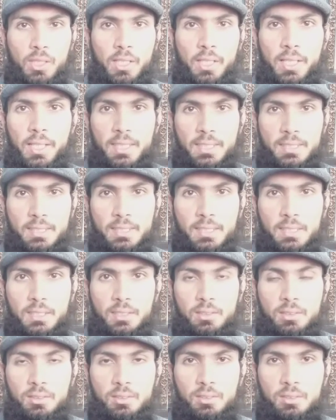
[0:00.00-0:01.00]
has?
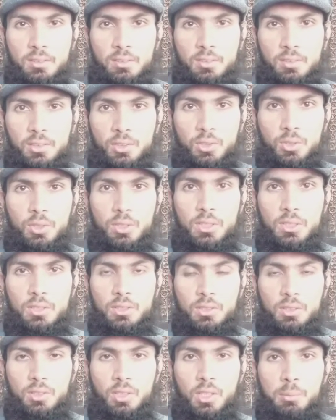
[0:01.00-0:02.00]
So it's
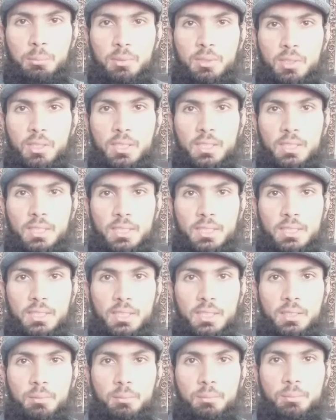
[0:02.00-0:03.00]
common and
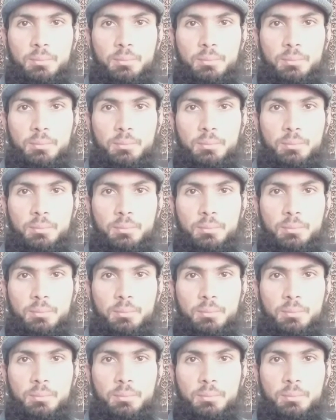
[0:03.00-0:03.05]
easy.